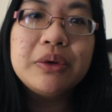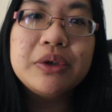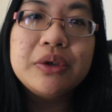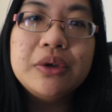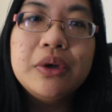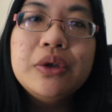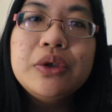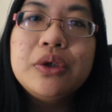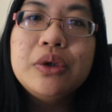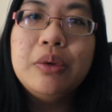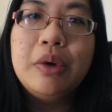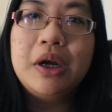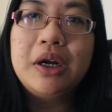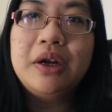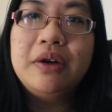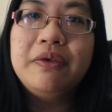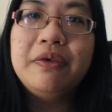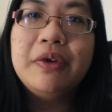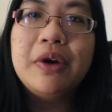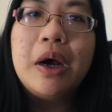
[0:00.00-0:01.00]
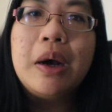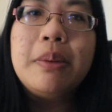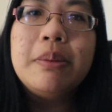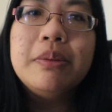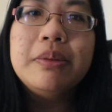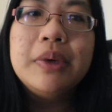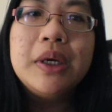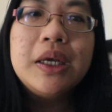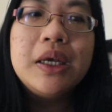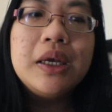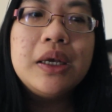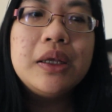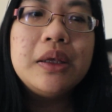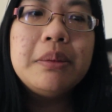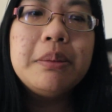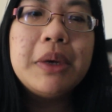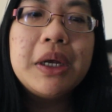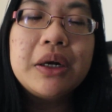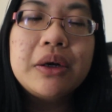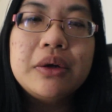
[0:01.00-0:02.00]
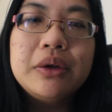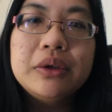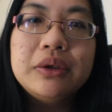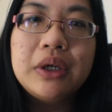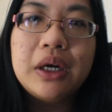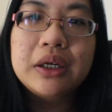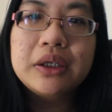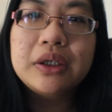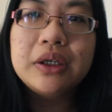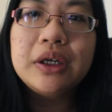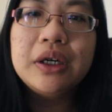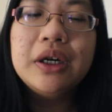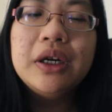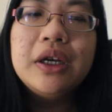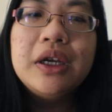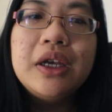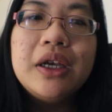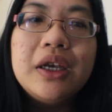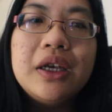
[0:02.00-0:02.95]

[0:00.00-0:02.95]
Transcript: results you wanted from the medical doctor,